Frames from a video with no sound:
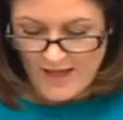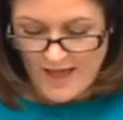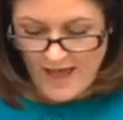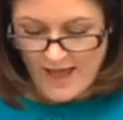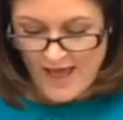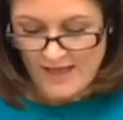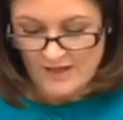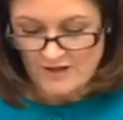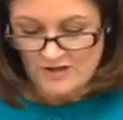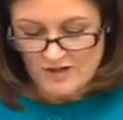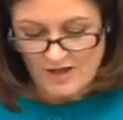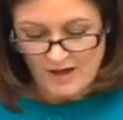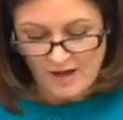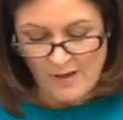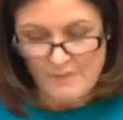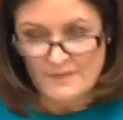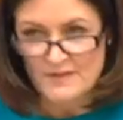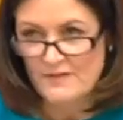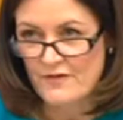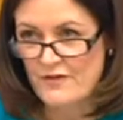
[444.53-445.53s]
And I
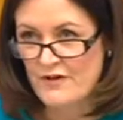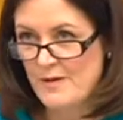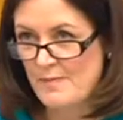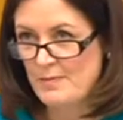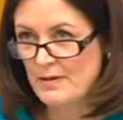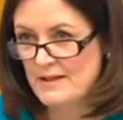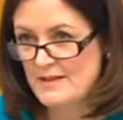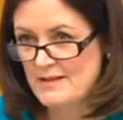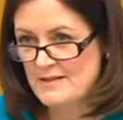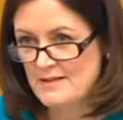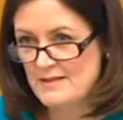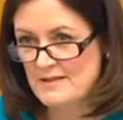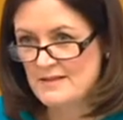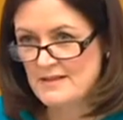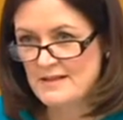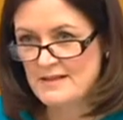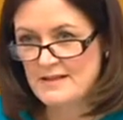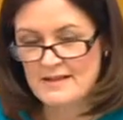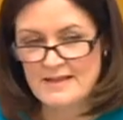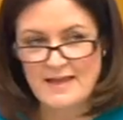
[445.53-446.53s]
was very pleased to
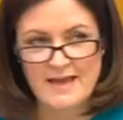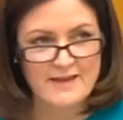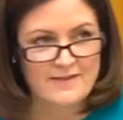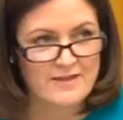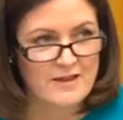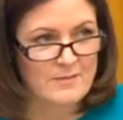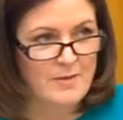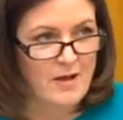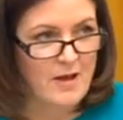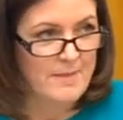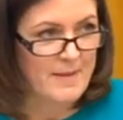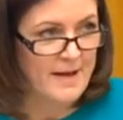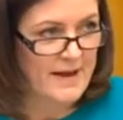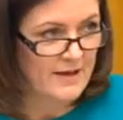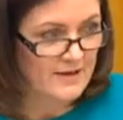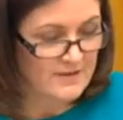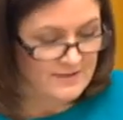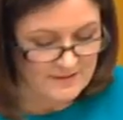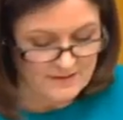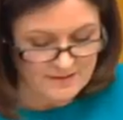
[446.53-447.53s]
see again the
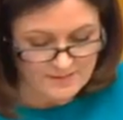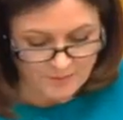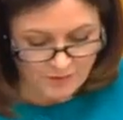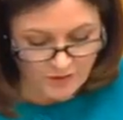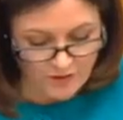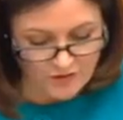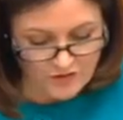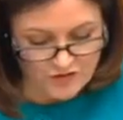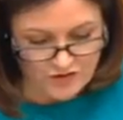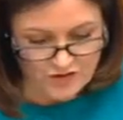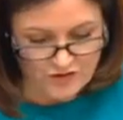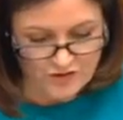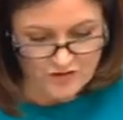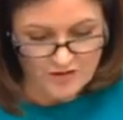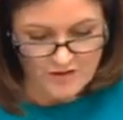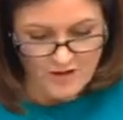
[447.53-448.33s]
bipartisan approach